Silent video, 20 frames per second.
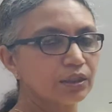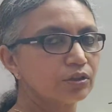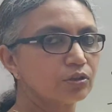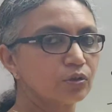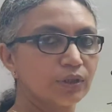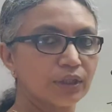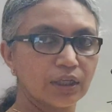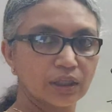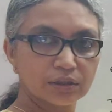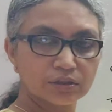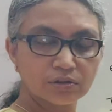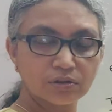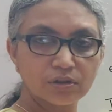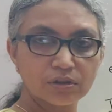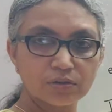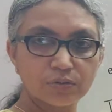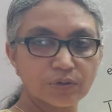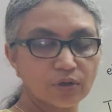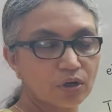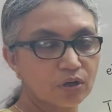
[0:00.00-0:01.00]
So
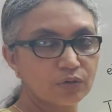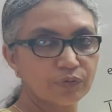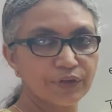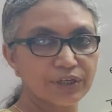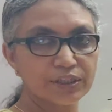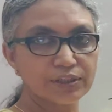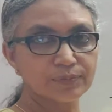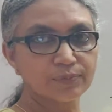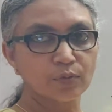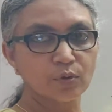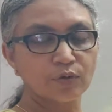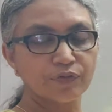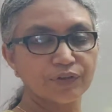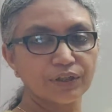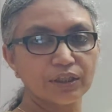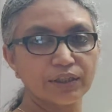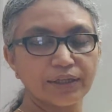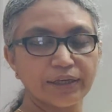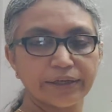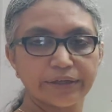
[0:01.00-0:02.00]
electrons will always move
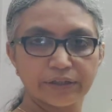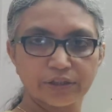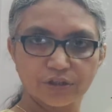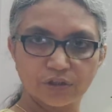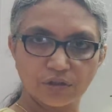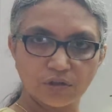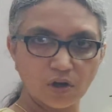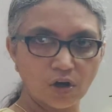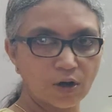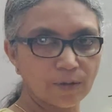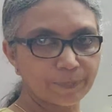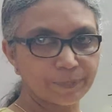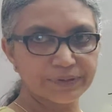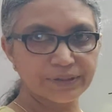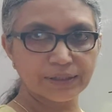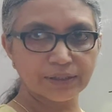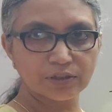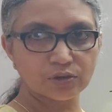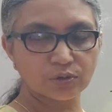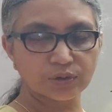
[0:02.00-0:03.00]
in a direction
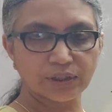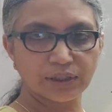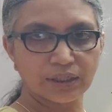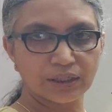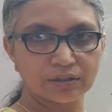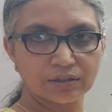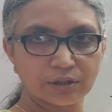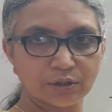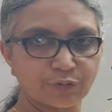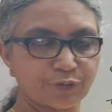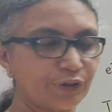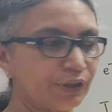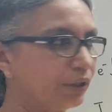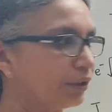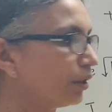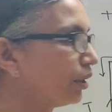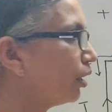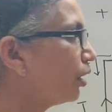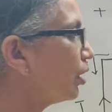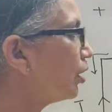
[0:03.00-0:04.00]
opposite to the electric
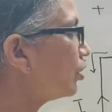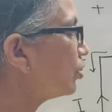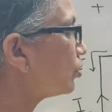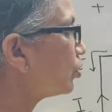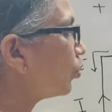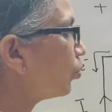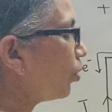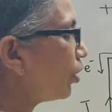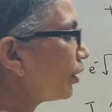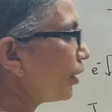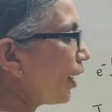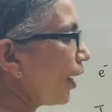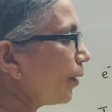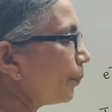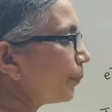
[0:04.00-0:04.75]
field. So what